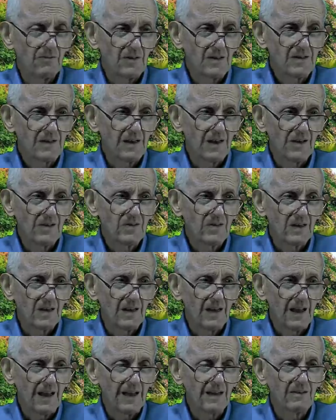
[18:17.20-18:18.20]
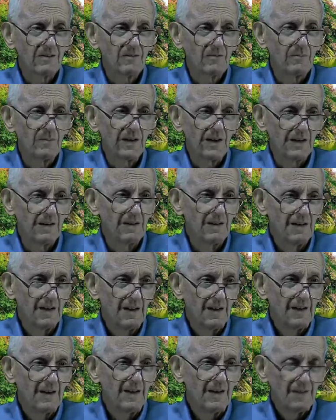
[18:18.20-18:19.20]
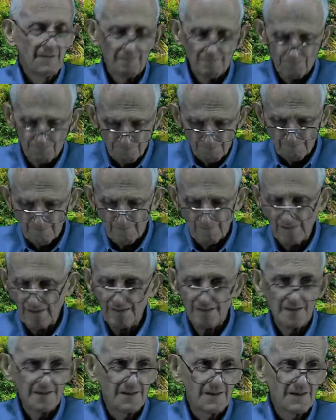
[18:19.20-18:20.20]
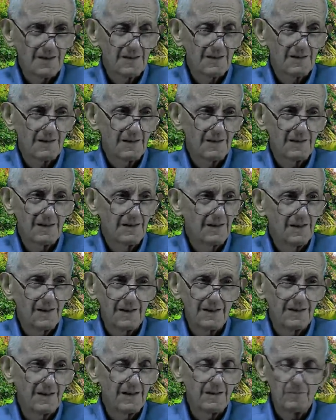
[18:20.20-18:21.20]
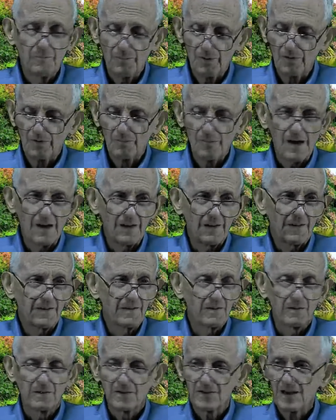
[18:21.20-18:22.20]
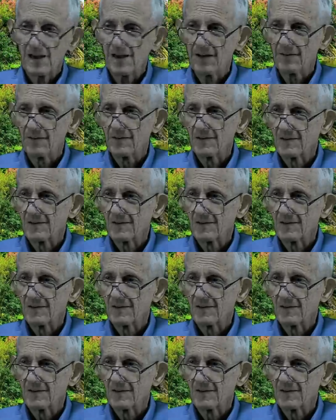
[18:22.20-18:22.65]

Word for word: touched, it had to have been just, he, did, not pull molecules out of the